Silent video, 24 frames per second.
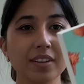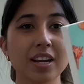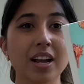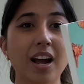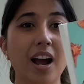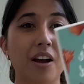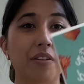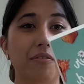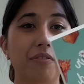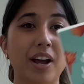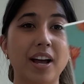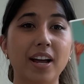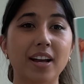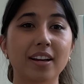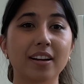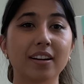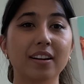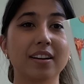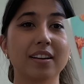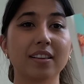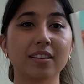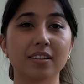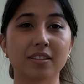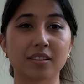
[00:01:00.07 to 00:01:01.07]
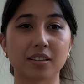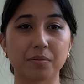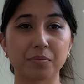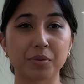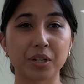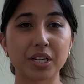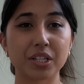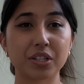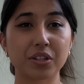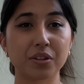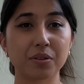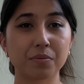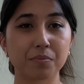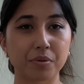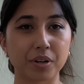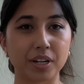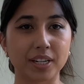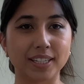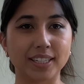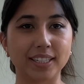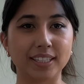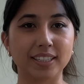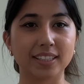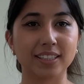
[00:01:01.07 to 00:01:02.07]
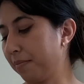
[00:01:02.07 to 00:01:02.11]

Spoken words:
I read The Summer I Turned Pretty.